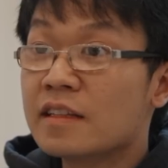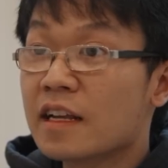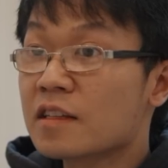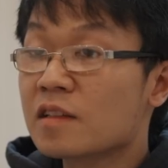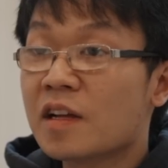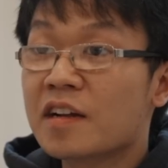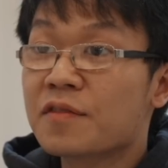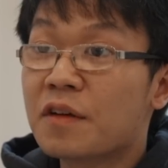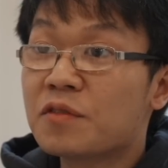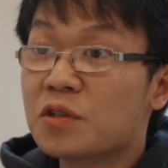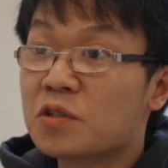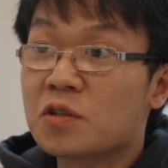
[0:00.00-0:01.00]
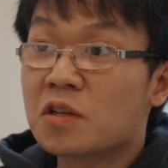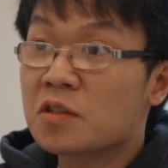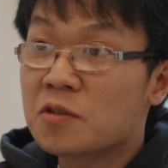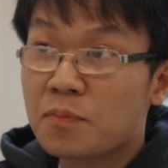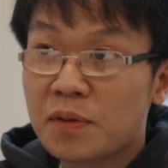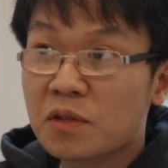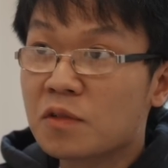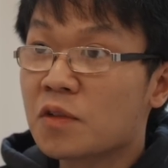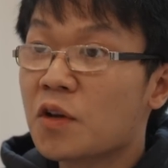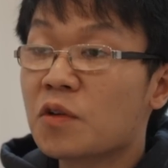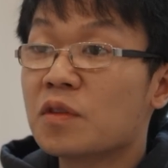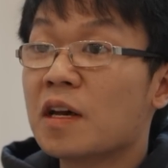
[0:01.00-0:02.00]
it takes a lot of effort to, to build
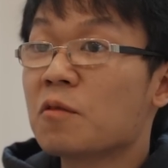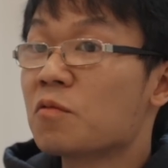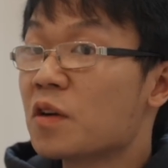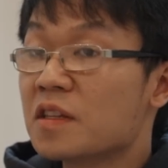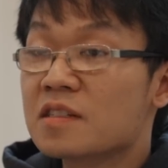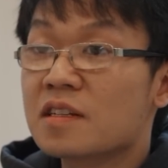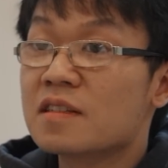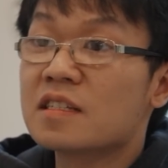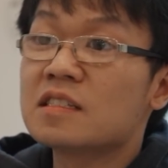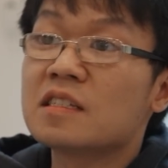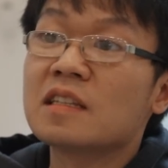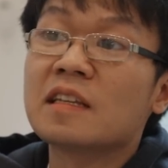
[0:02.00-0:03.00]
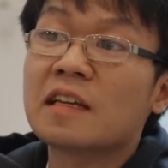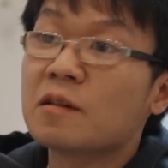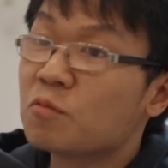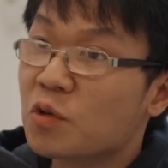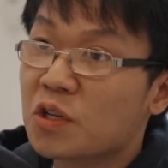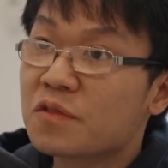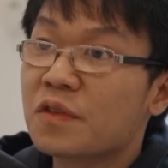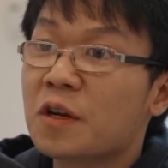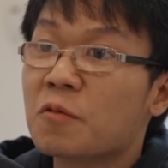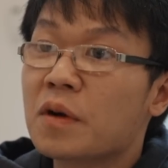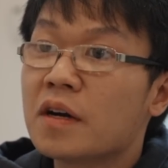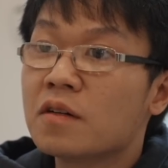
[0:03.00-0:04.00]
code that runs consistently and works
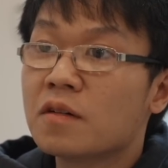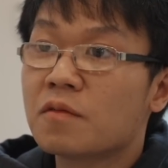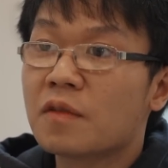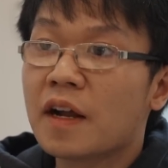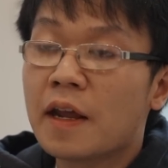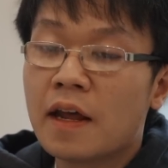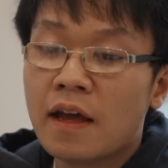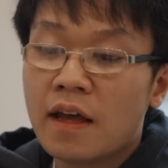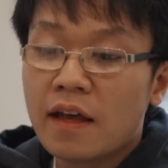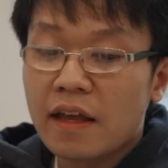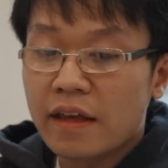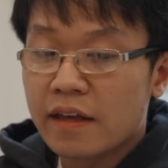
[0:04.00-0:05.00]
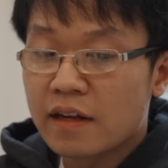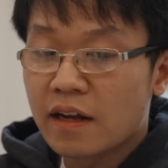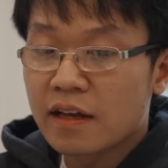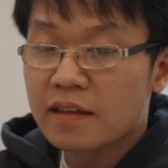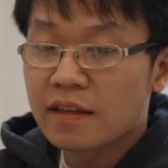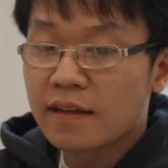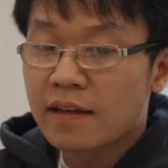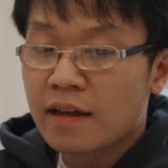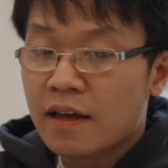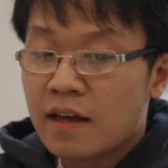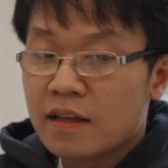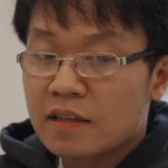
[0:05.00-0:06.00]
very well, right? And I think
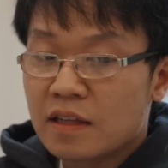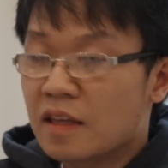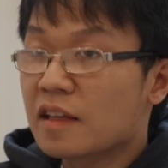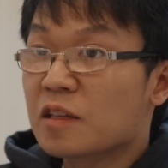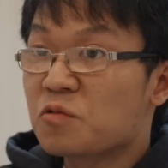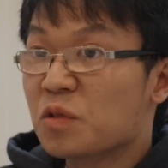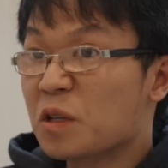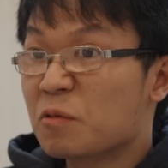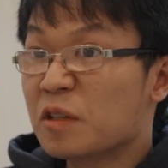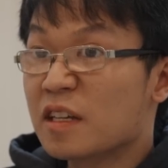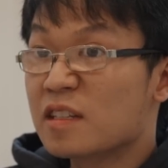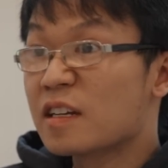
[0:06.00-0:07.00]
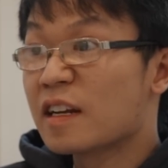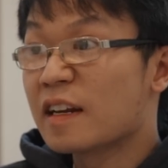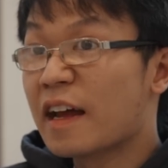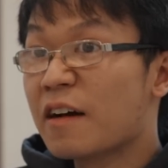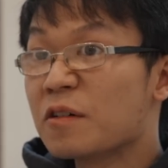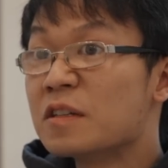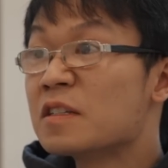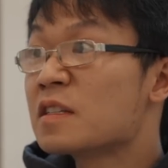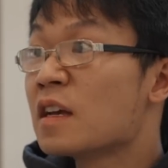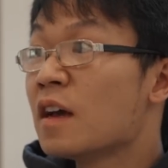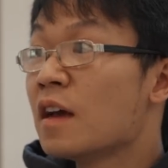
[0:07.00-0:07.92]
the thing that's really, really exciting now is